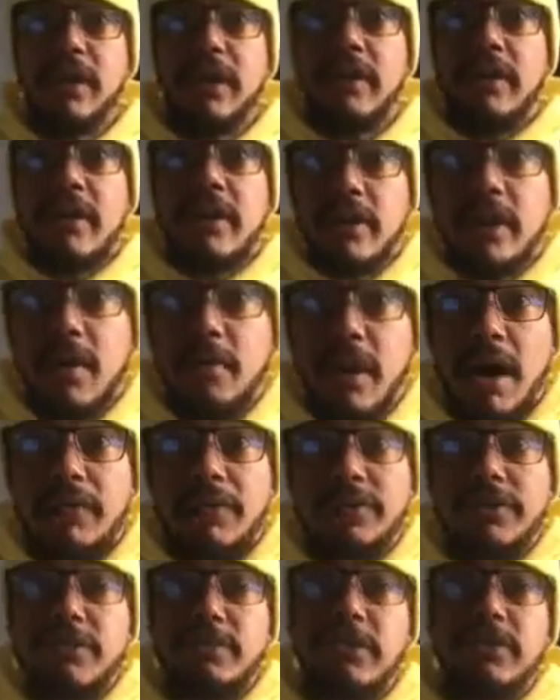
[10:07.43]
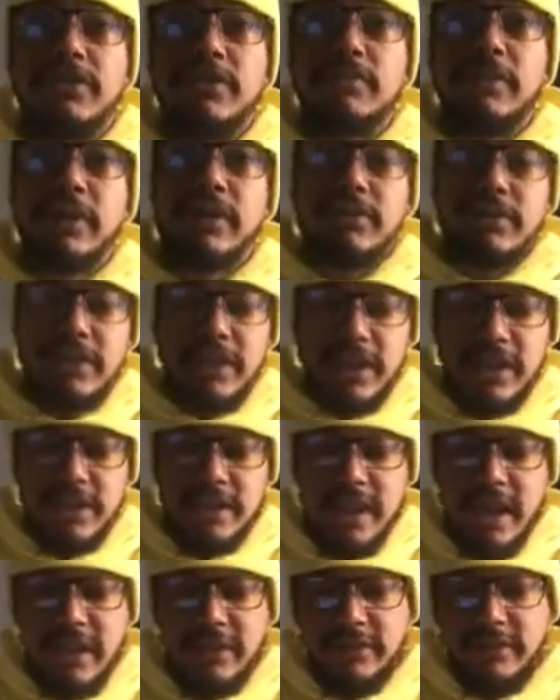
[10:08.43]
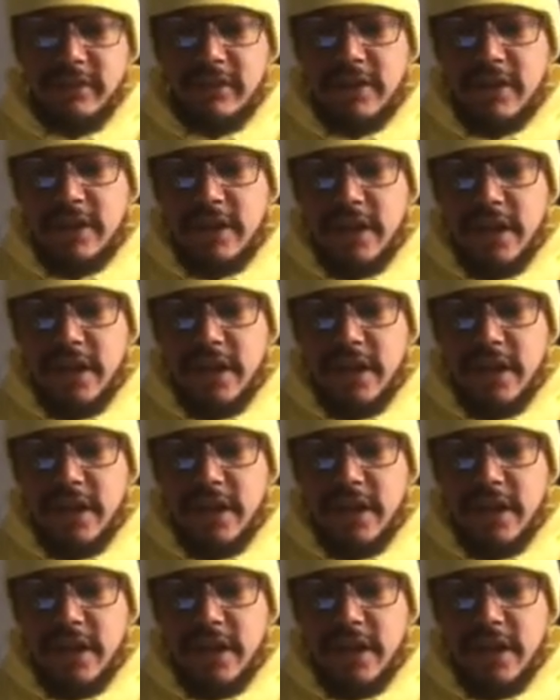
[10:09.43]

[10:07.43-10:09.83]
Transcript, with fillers: They come off as the most spiritually intense